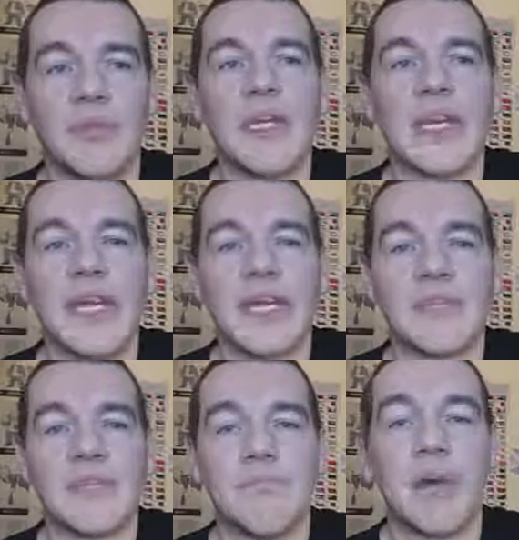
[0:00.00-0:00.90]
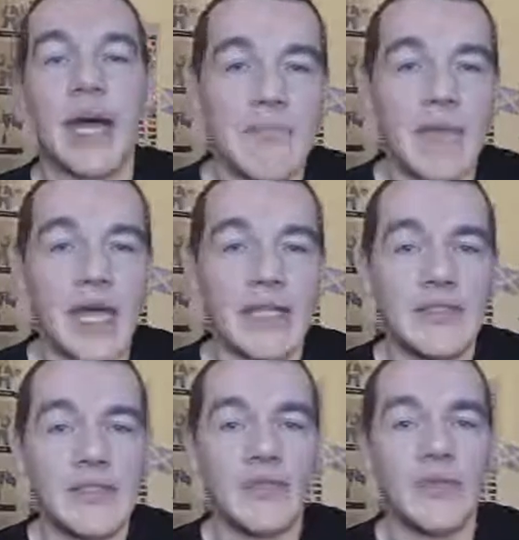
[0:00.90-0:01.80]
playing as
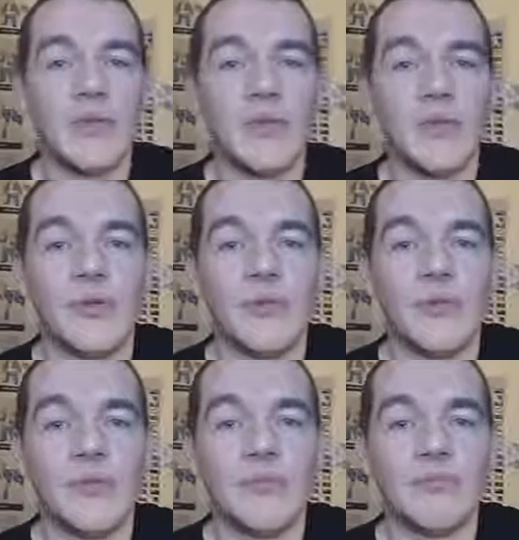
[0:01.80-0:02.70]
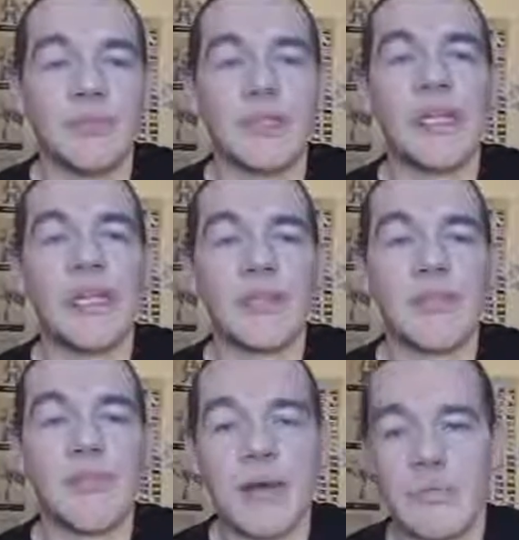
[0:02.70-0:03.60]
Batman to playing
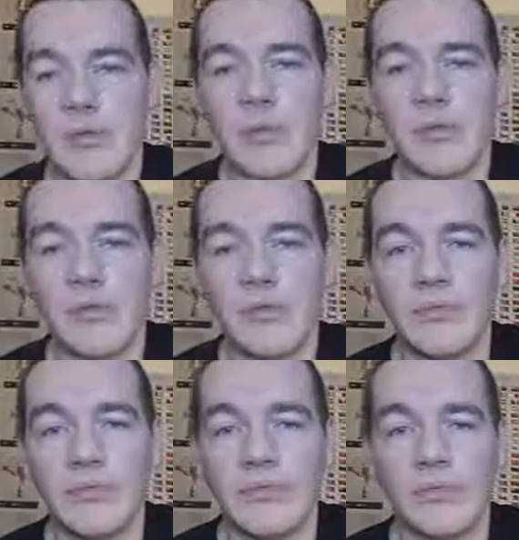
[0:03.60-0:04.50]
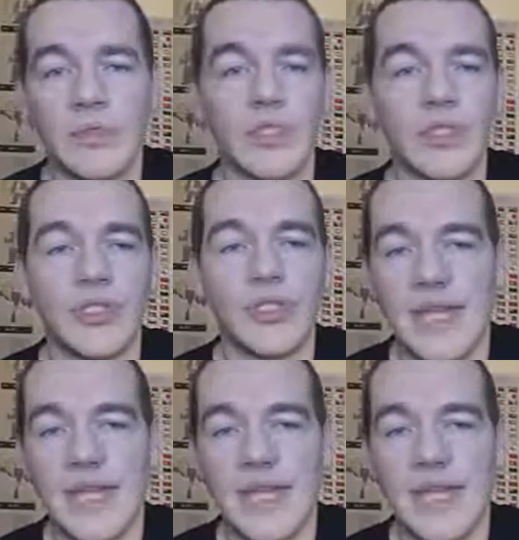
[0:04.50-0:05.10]
as the Batmobile, which is